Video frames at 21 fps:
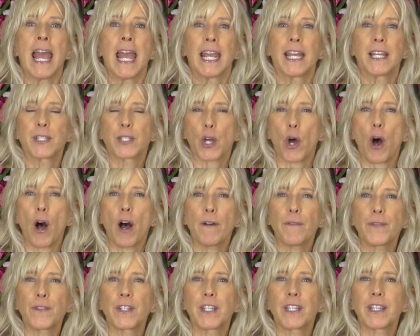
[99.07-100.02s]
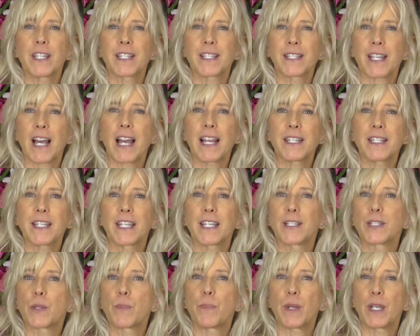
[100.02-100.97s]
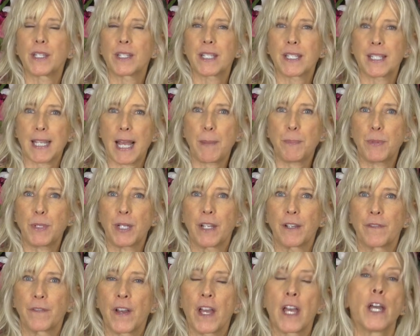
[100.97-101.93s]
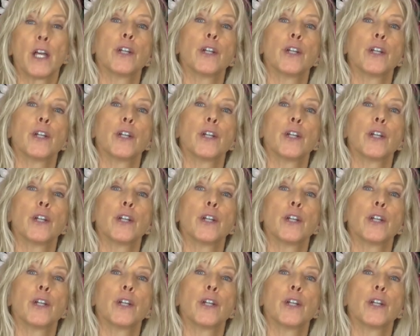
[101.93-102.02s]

is often the sizing is a bit deceptive.